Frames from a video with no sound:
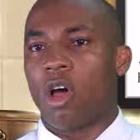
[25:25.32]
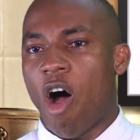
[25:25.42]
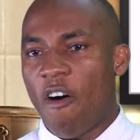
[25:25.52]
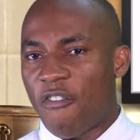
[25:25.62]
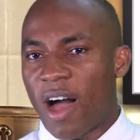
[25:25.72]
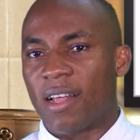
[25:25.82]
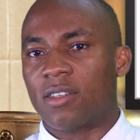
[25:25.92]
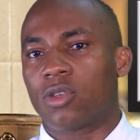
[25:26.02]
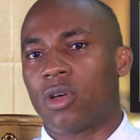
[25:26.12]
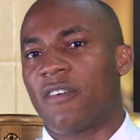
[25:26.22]
offer
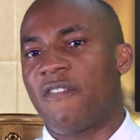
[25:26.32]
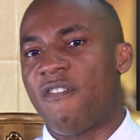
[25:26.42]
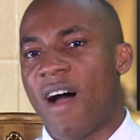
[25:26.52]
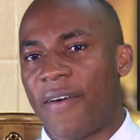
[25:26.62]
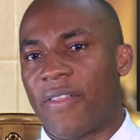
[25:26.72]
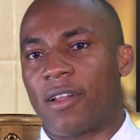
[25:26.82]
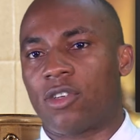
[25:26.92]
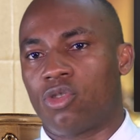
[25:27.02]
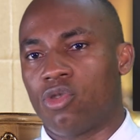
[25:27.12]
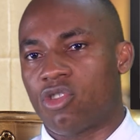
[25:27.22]
to the Father
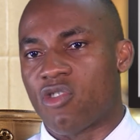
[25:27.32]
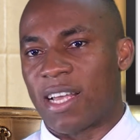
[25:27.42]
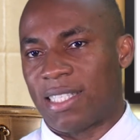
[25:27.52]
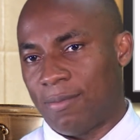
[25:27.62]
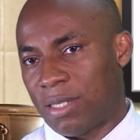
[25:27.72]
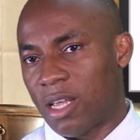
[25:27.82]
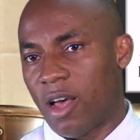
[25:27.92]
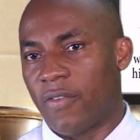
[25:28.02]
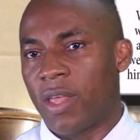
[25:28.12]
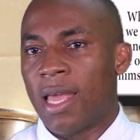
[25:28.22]
through Christ
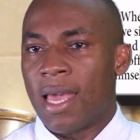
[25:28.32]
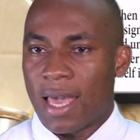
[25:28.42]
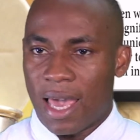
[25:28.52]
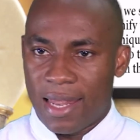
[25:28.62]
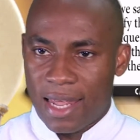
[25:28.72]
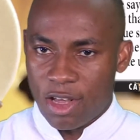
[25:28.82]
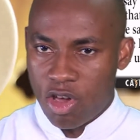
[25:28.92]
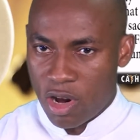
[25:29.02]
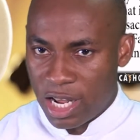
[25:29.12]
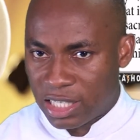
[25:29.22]
himself in the
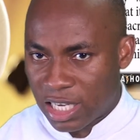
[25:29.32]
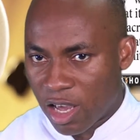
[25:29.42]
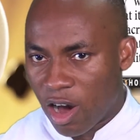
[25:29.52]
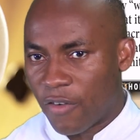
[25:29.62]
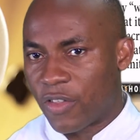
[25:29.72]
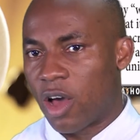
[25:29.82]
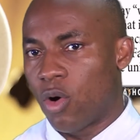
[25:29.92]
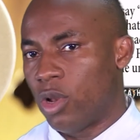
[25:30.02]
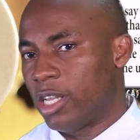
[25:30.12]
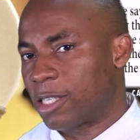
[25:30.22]
unity of the Holy